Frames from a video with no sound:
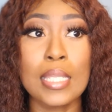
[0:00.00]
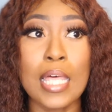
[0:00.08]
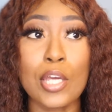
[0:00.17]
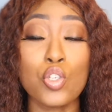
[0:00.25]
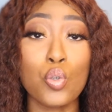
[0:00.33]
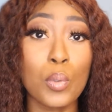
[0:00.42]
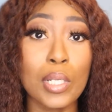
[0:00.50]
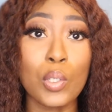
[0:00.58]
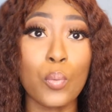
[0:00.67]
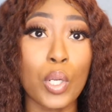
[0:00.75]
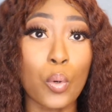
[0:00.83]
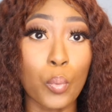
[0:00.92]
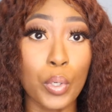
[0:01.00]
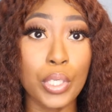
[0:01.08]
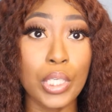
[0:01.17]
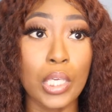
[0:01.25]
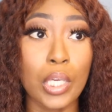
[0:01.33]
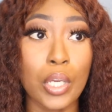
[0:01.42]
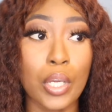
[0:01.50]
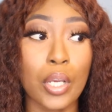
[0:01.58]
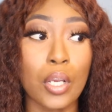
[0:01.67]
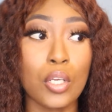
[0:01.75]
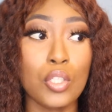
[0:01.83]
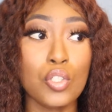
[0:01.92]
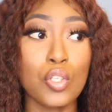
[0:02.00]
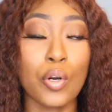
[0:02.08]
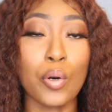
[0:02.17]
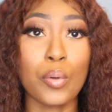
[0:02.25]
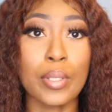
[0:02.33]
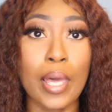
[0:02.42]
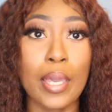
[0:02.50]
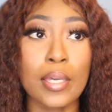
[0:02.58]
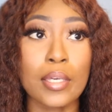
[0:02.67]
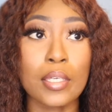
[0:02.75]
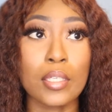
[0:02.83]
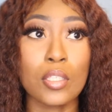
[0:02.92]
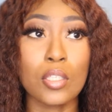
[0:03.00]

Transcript: that you really want to work here, like